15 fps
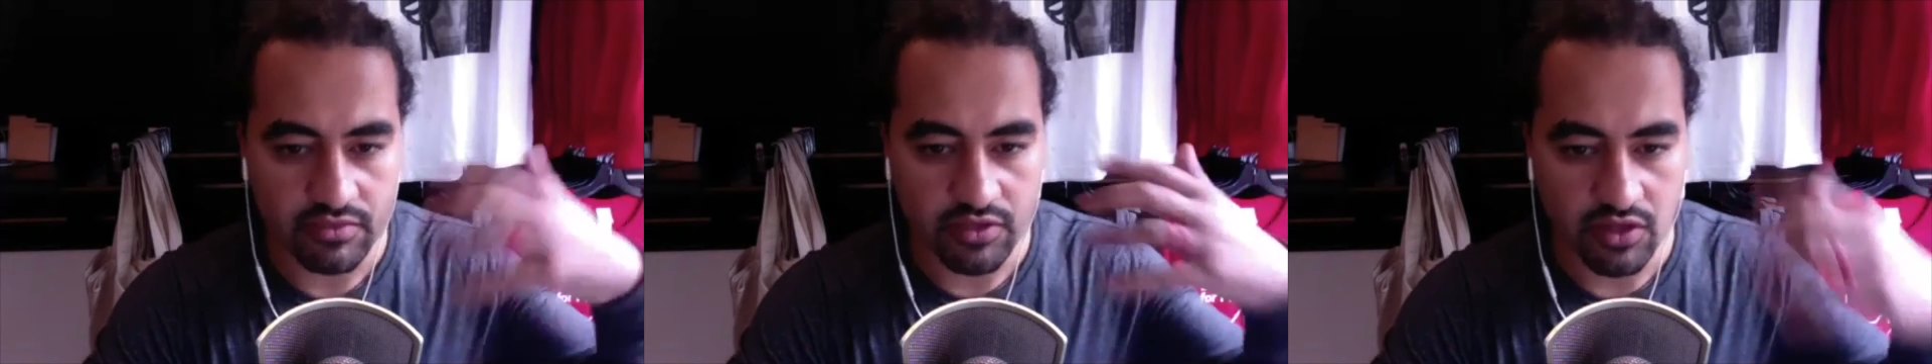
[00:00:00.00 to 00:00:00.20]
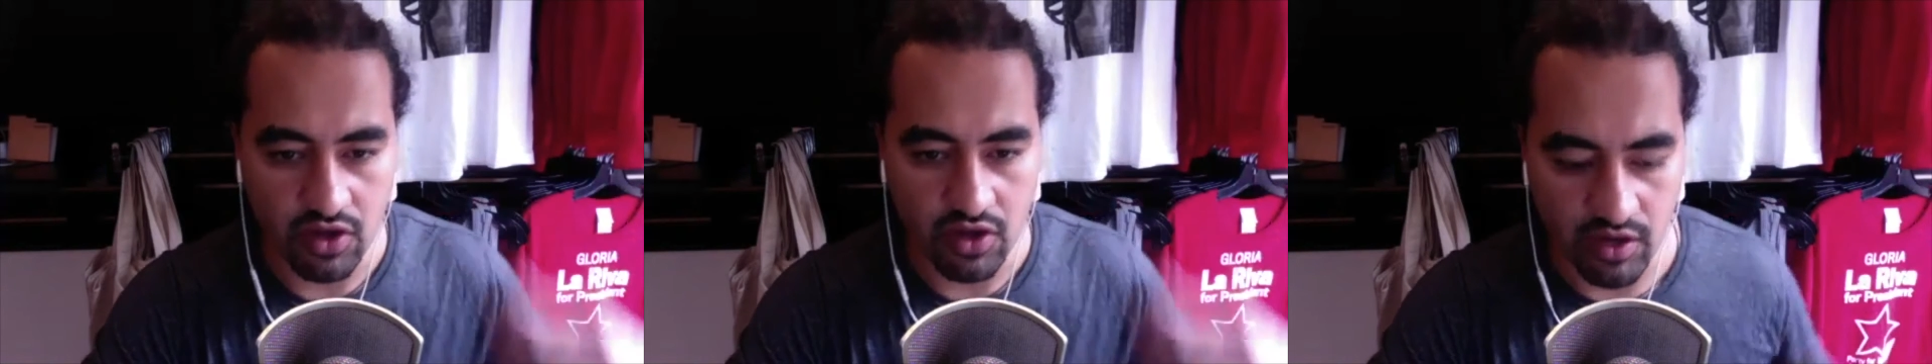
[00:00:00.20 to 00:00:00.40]

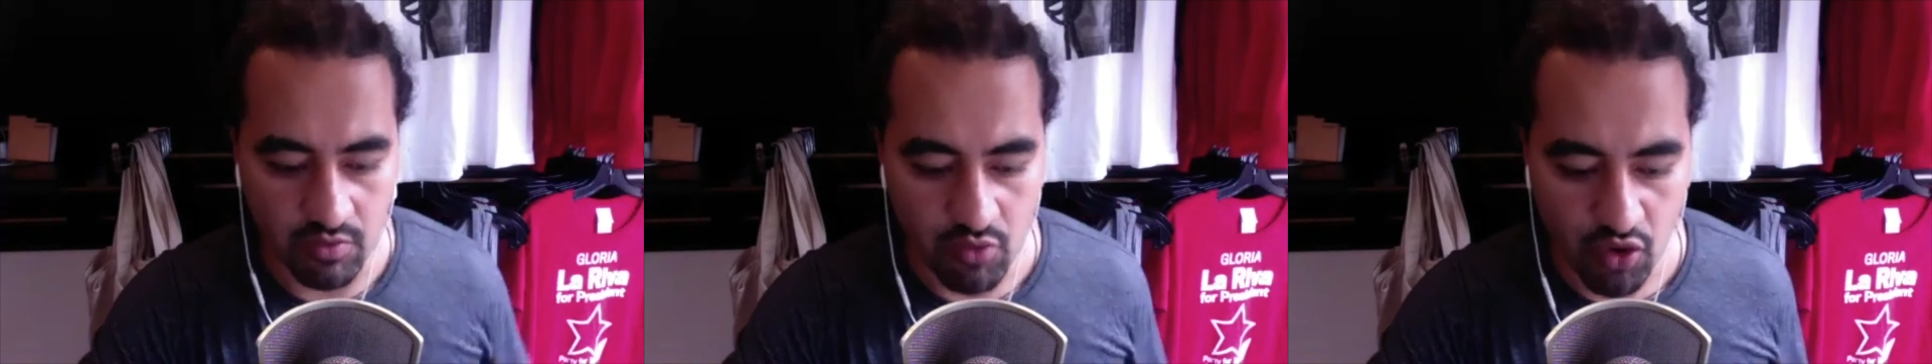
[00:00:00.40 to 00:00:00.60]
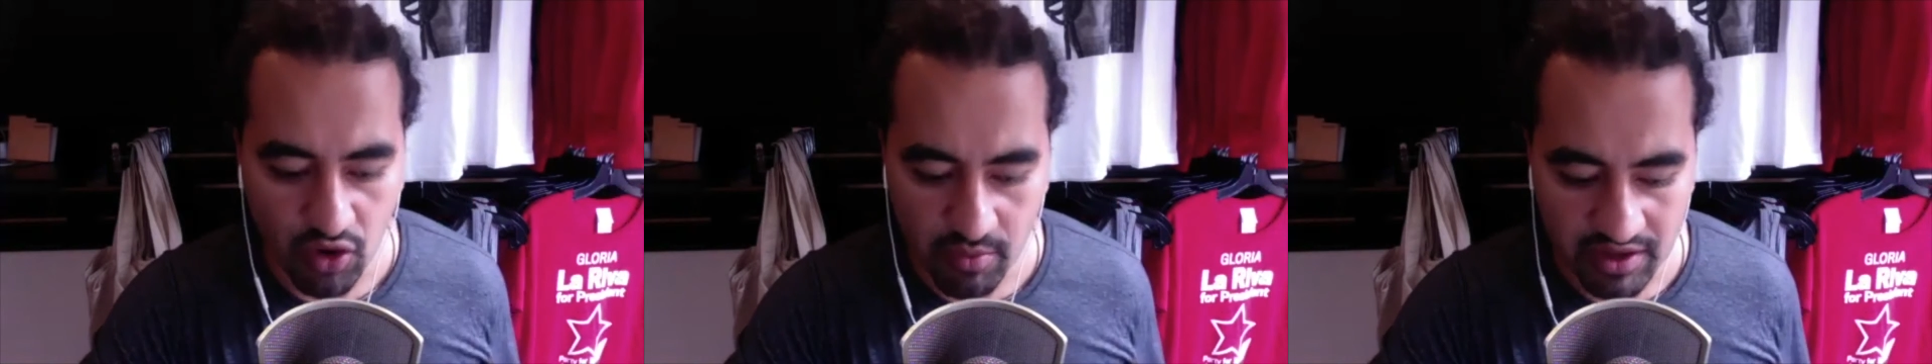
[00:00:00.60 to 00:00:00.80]
learning
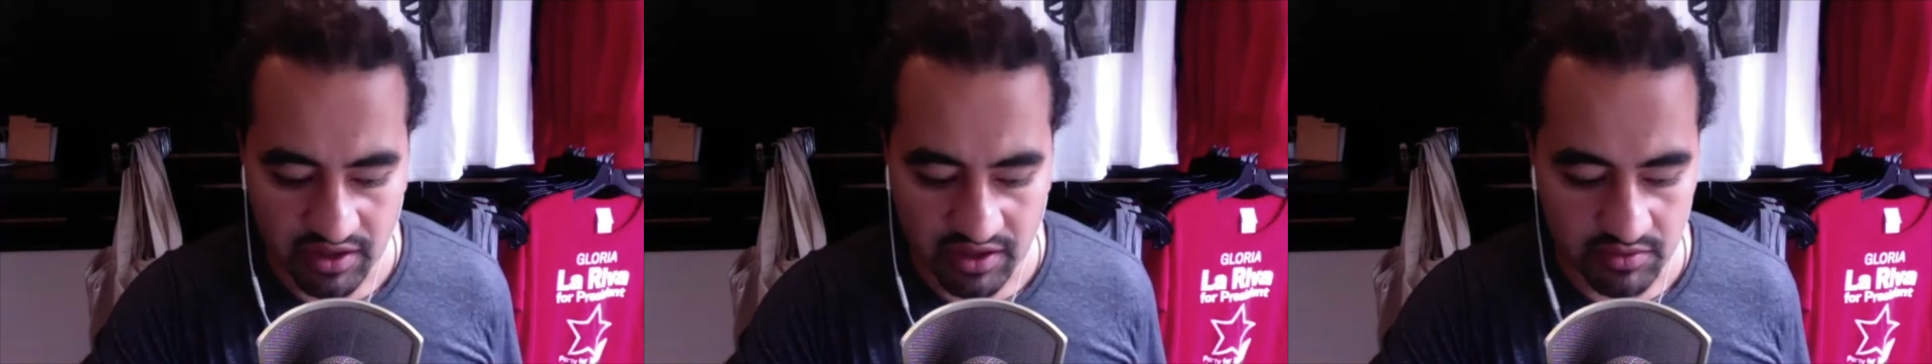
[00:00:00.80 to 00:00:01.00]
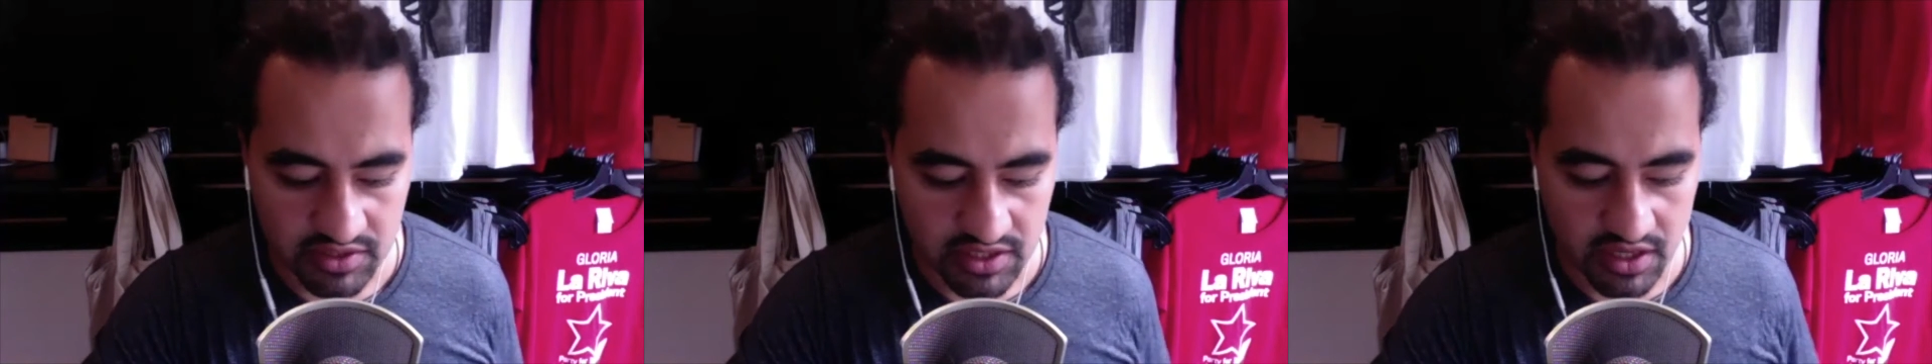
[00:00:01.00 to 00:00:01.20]
more about
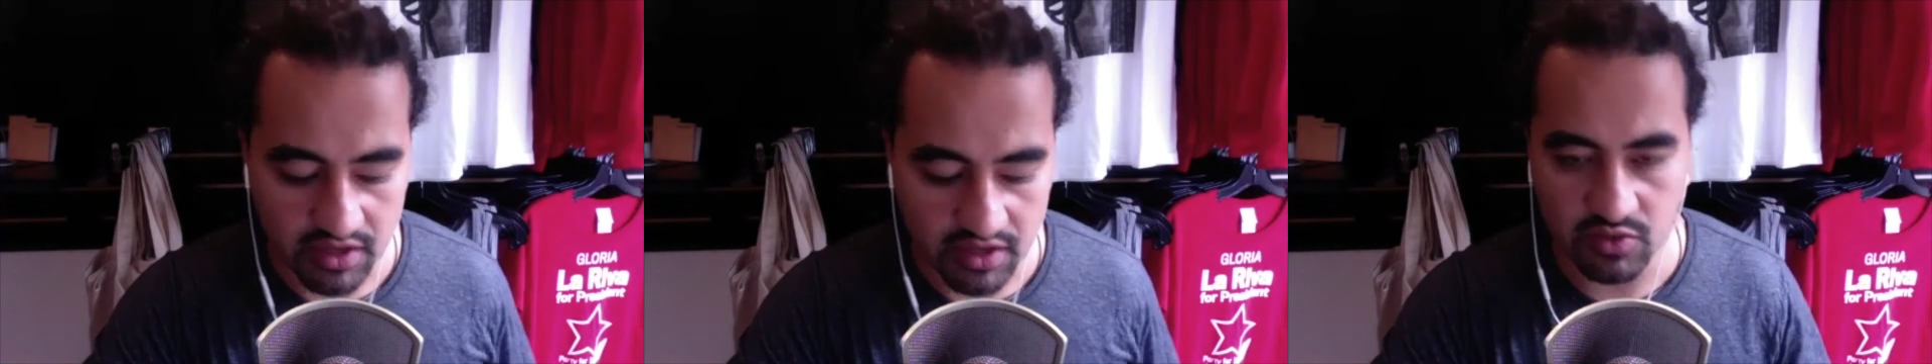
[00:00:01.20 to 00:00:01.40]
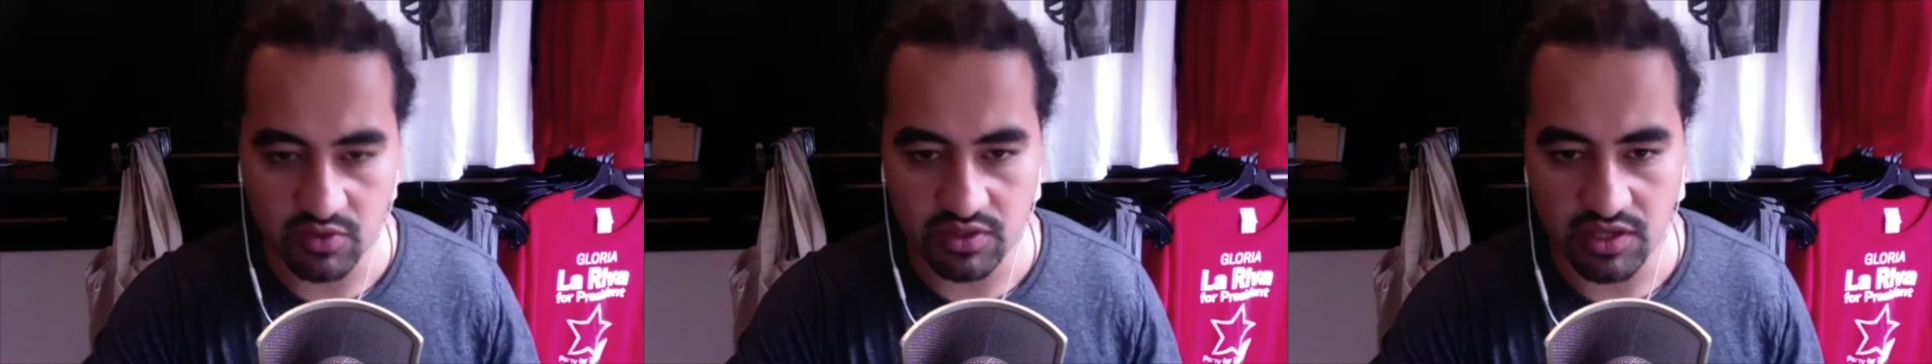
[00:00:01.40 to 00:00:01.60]

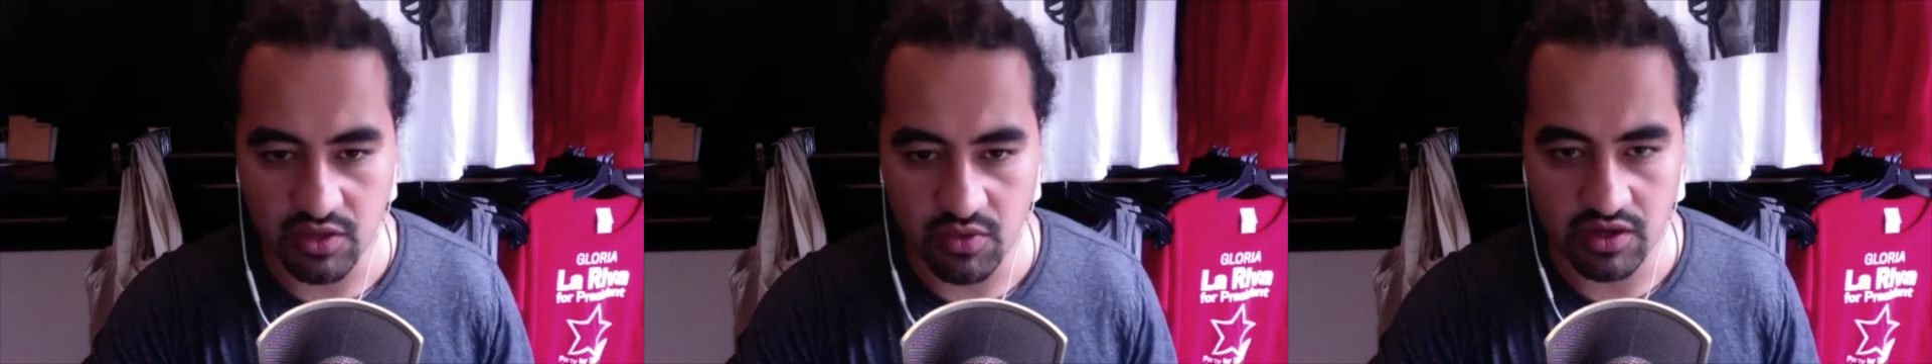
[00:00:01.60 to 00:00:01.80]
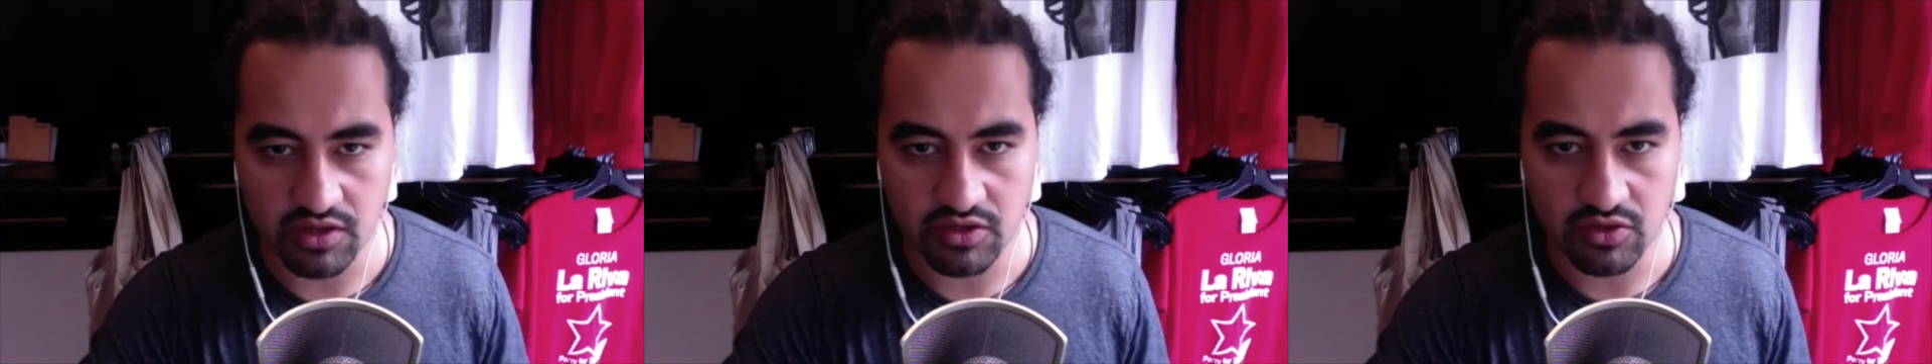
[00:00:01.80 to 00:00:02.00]
themselves and what they
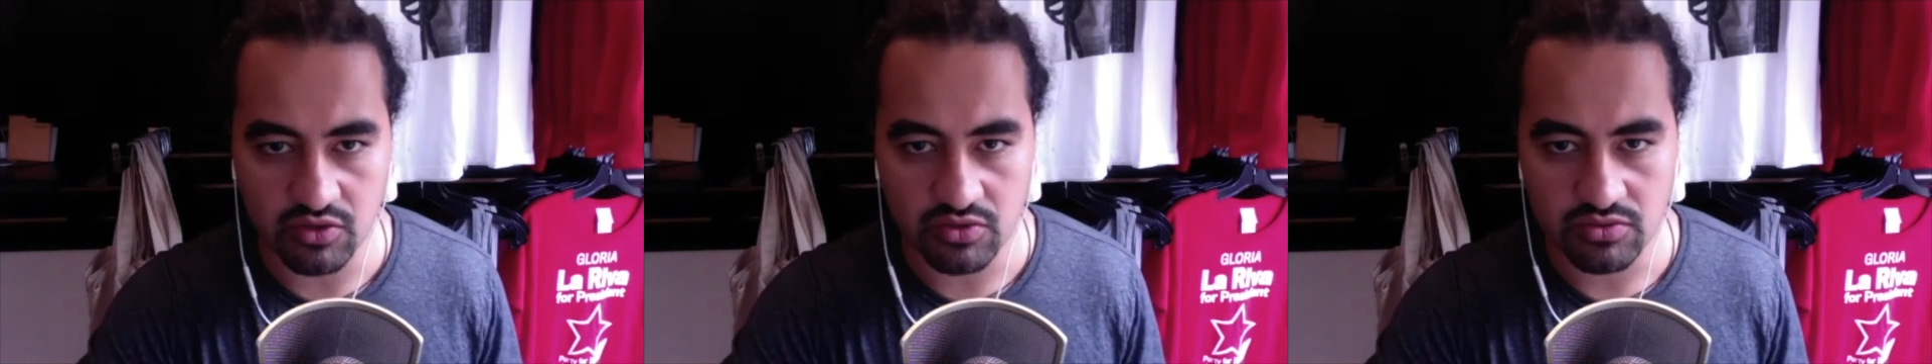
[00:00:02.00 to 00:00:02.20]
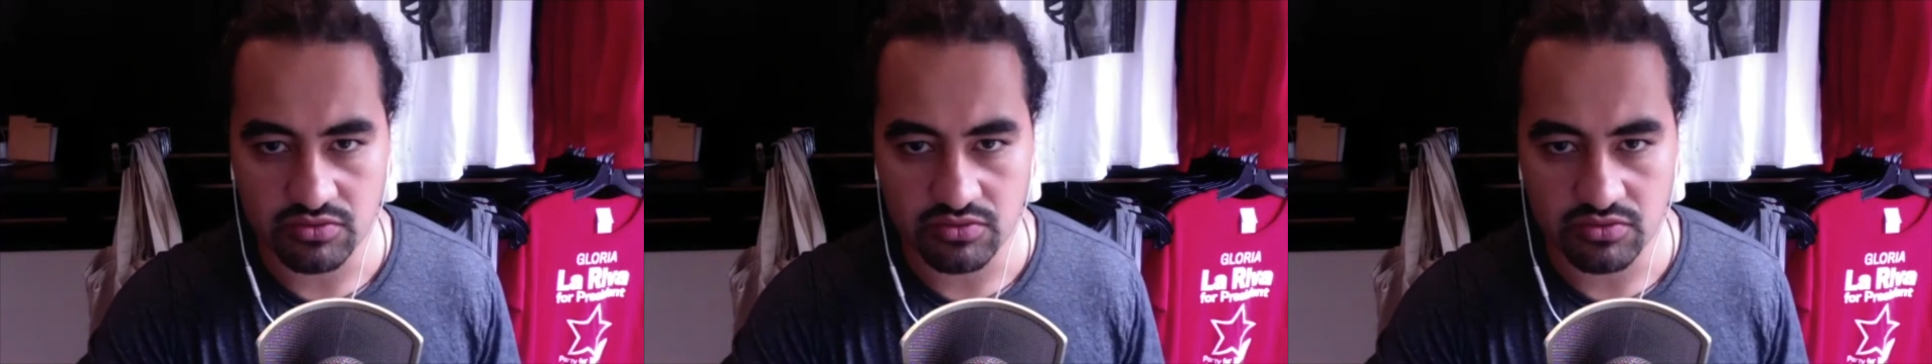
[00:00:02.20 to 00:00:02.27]
want to do?